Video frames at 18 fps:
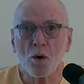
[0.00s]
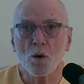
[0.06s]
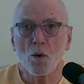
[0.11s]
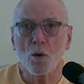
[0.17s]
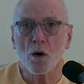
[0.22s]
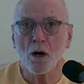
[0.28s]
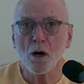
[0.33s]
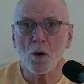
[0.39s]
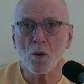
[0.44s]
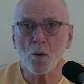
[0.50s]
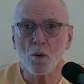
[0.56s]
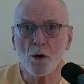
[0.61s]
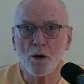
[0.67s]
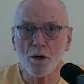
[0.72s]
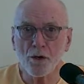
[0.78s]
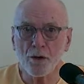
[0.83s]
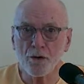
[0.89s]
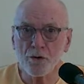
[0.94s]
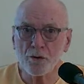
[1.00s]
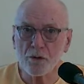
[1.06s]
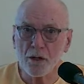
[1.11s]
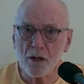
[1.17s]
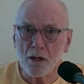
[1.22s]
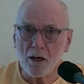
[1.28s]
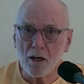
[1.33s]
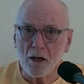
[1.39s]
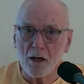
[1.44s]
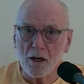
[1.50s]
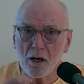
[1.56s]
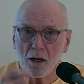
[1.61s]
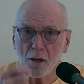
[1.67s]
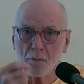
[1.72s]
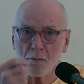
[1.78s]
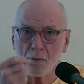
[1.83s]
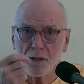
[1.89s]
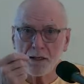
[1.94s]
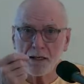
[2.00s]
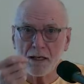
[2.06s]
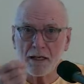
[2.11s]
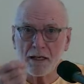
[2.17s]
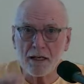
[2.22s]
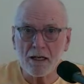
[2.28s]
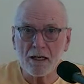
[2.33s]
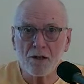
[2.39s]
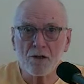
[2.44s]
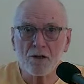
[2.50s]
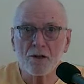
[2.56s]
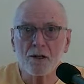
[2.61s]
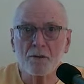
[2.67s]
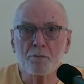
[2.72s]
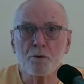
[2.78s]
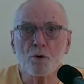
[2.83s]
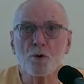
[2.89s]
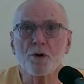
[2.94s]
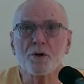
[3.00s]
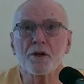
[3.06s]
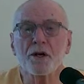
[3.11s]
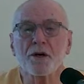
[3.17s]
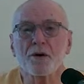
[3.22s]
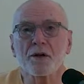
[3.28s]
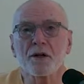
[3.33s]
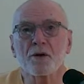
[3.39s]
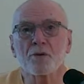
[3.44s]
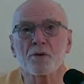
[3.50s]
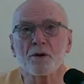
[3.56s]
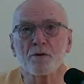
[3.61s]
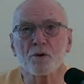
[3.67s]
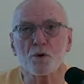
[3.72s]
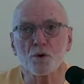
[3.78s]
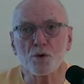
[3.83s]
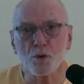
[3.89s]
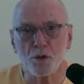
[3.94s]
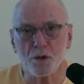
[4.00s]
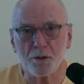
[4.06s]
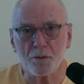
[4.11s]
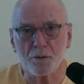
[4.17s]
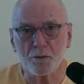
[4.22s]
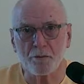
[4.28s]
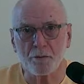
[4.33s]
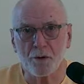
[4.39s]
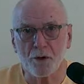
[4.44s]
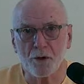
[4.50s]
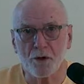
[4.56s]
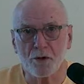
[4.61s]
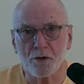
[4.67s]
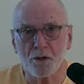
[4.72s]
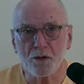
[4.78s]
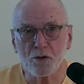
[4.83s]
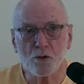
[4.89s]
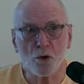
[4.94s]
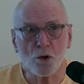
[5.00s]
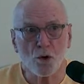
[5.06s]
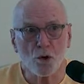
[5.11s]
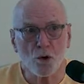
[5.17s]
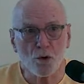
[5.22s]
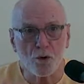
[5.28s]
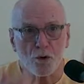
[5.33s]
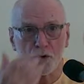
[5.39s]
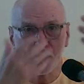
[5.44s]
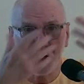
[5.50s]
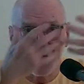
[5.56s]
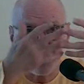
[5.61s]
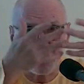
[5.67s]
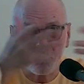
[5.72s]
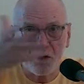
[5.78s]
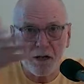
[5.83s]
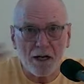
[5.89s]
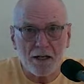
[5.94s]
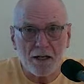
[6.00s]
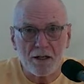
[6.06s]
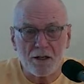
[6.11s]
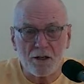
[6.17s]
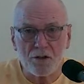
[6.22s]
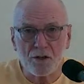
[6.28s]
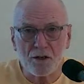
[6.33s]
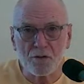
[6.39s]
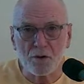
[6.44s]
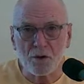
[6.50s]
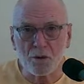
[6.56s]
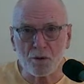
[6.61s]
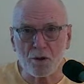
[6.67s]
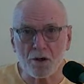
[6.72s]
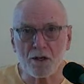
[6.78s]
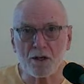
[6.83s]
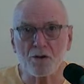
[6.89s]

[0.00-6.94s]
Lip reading: was bringing in the proletarian revolution because he saw same-sidedness everywhere.